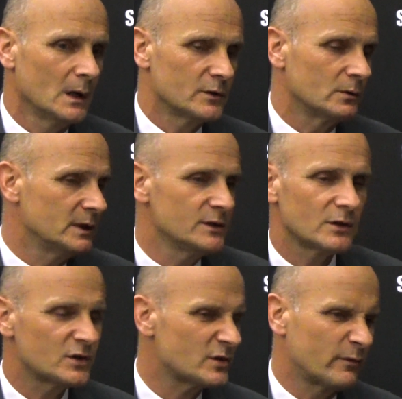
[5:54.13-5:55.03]
So these are
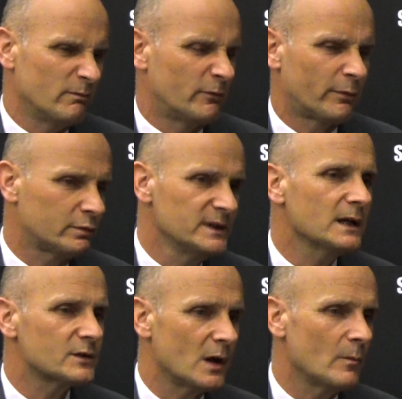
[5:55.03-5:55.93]
just 3
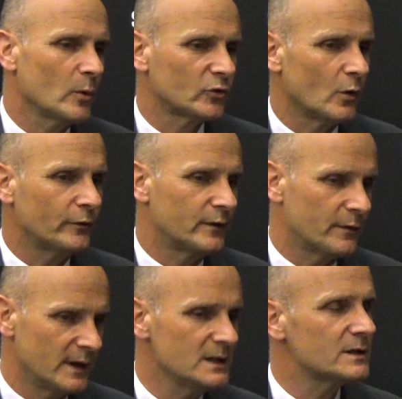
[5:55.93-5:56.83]
examples of the
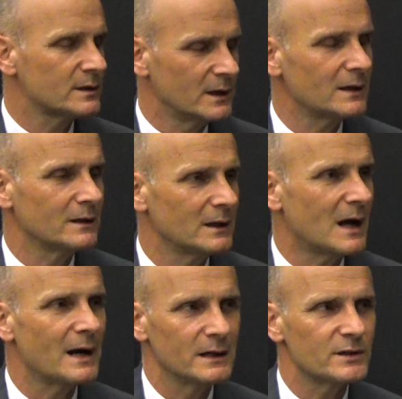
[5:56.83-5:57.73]
things that
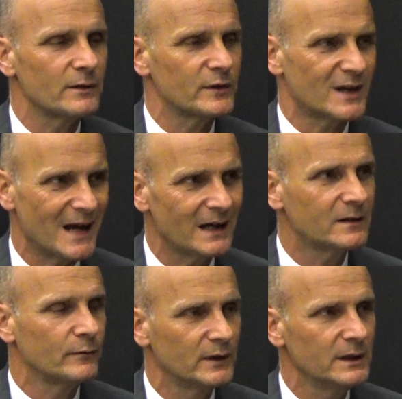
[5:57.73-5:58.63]
ISF is
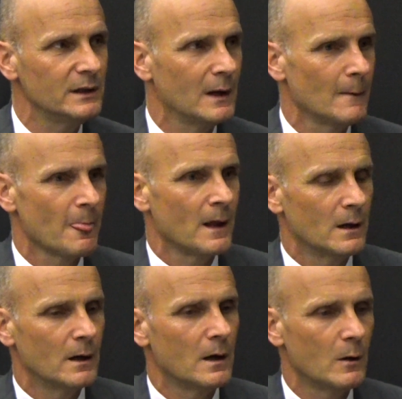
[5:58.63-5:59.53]
actively
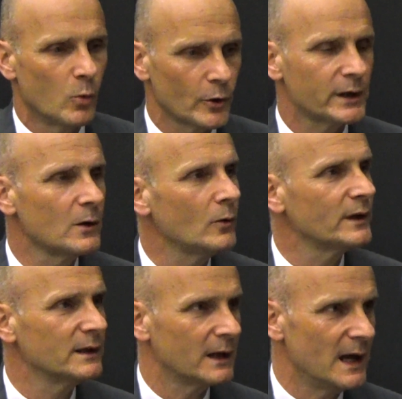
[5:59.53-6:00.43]
working on
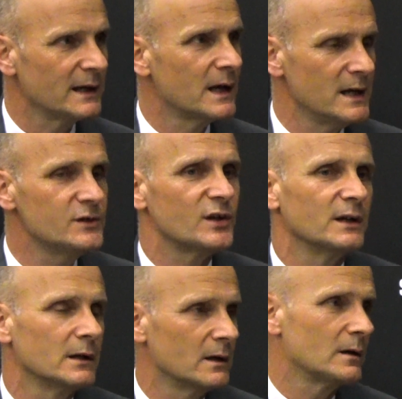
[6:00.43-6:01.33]
and
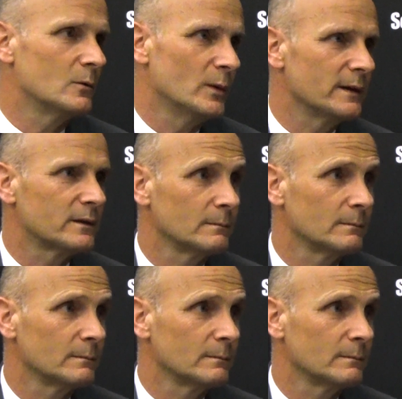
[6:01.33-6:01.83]
engaging with.